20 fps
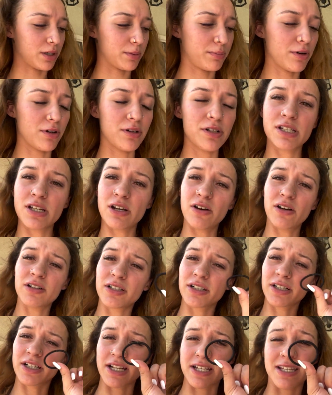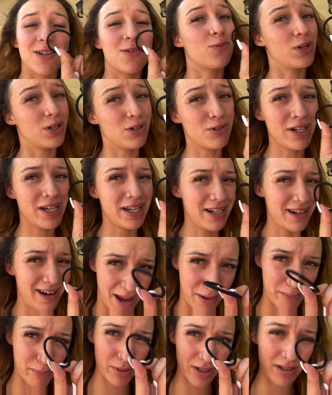the ponytail holder because it will get
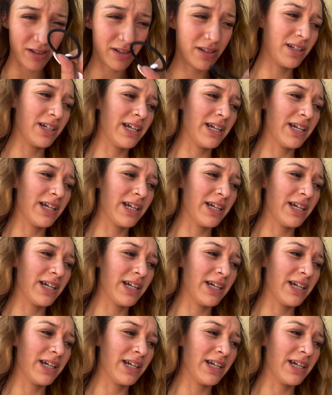nappy.